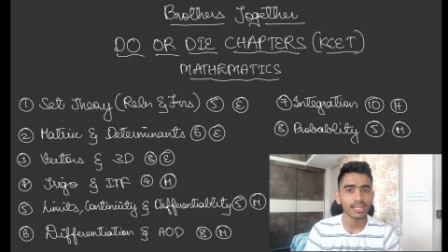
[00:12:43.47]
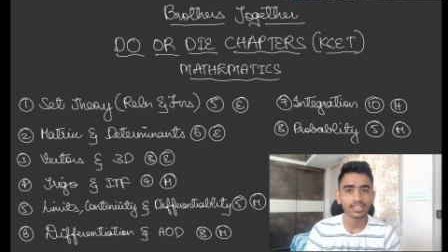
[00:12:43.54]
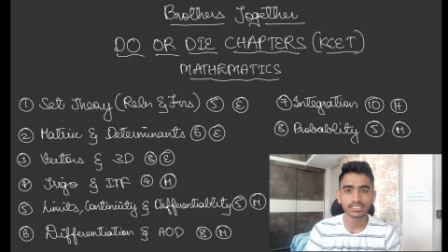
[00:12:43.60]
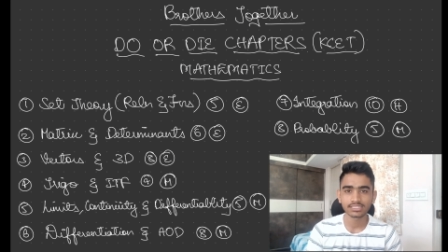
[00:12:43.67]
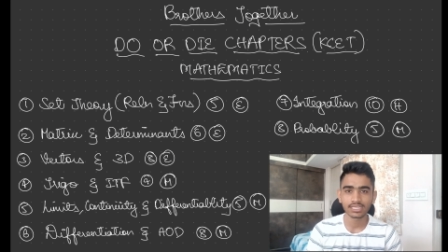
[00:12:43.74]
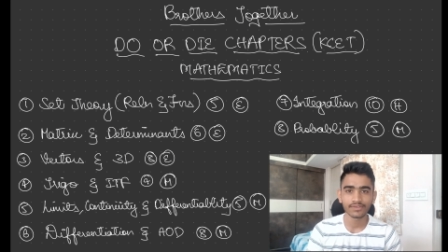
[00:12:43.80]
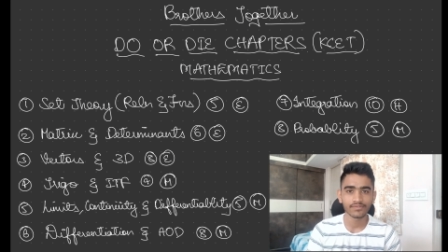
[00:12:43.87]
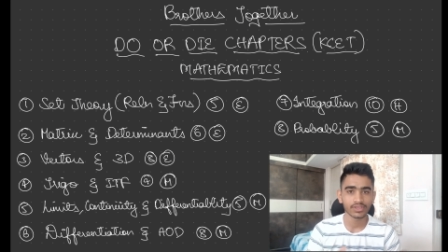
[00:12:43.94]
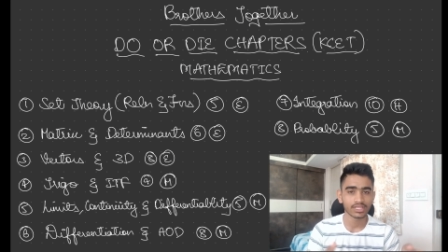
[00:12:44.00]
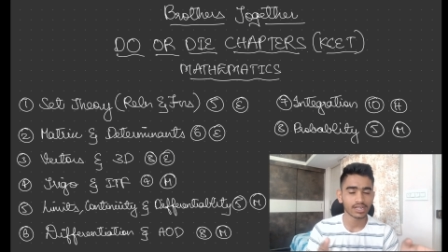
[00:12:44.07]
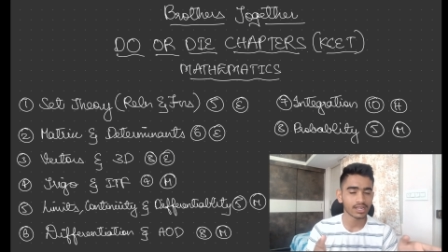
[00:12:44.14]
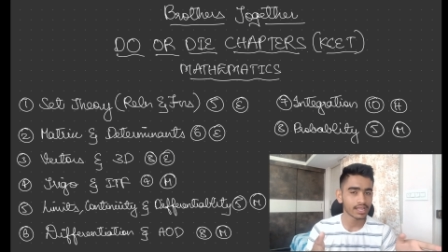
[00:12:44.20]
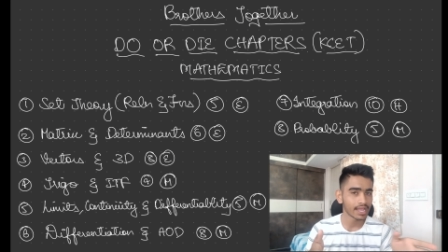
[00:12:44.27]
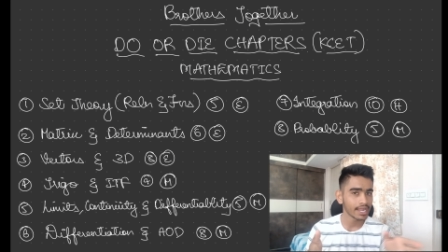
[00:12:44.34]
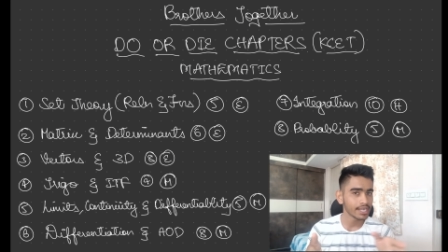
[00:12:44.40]
And in the same way,
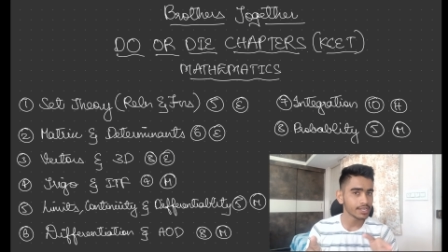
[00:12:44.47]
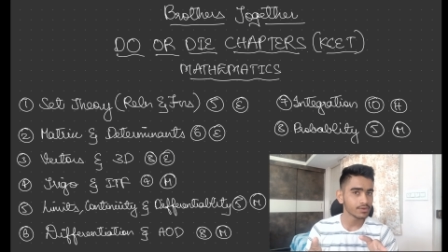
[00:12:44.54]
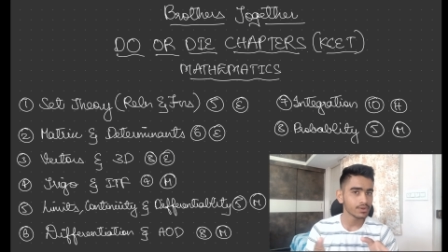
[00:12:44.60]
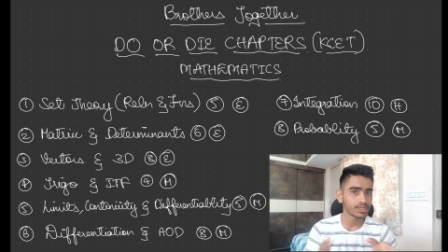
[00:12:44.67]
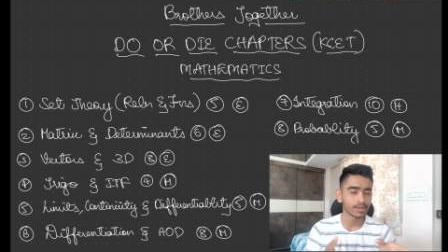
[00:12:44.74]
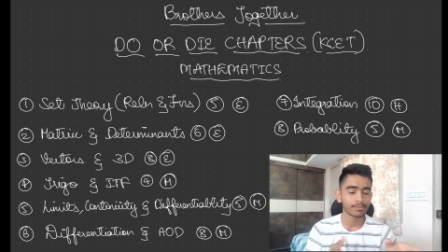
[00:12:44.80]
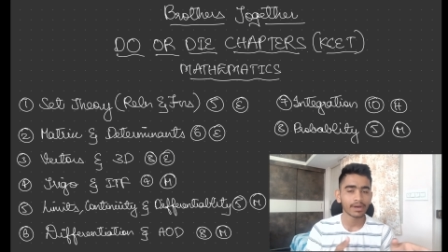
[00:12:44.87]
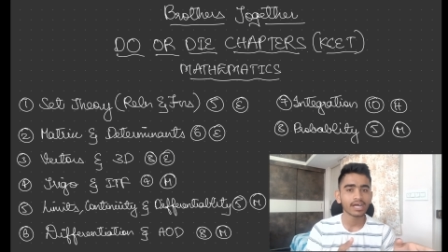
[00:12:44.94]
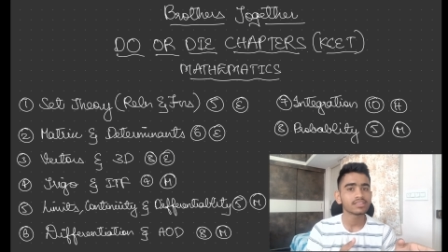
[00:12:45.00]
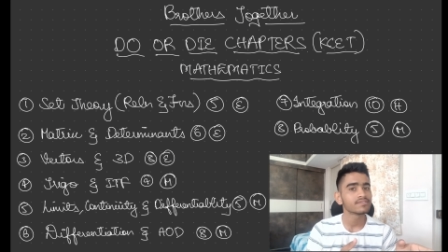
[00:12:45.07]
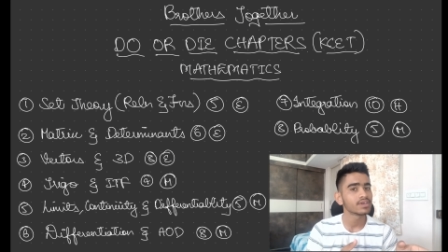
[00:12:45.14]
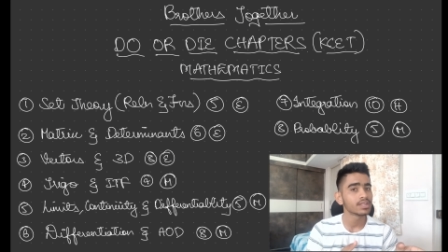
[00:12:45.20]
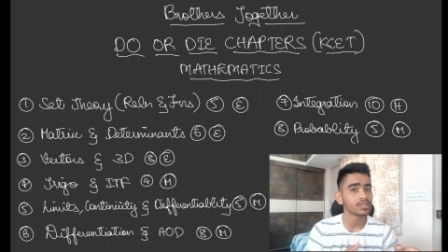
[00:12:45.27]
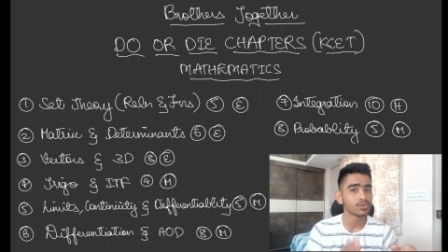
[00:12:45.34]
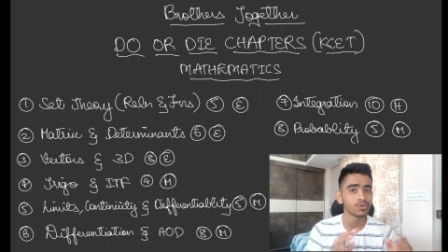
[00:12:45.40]
that will guide you in a path
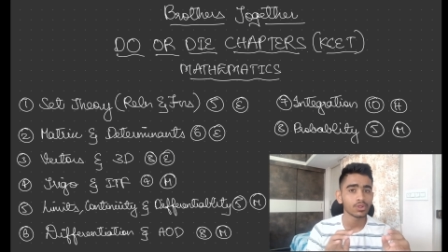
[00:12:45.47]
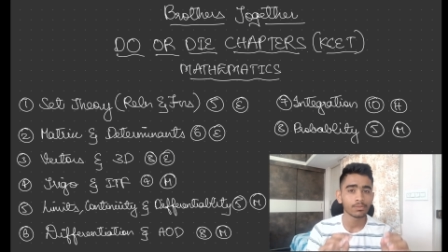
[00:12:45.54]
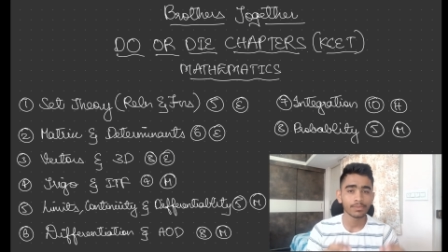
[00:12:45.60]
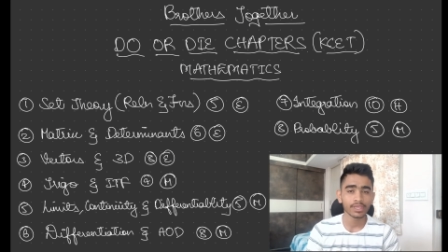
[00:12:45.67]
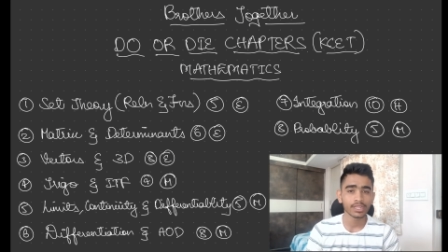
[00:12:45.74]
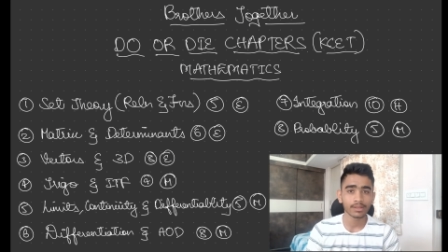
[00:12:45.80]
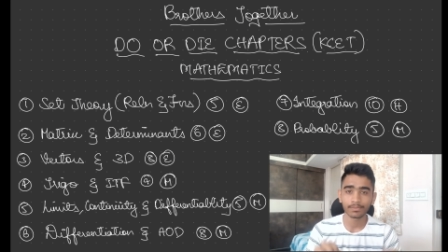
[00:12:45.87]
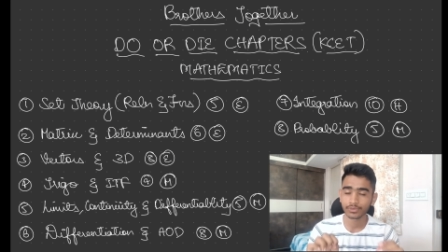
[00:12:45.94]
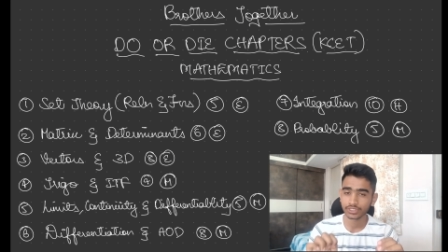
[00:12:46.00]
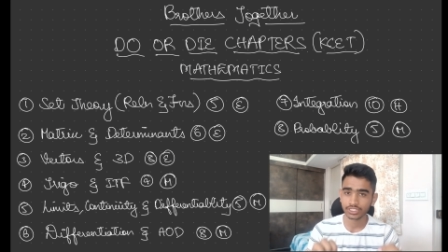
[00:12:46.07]
wherein you will be in a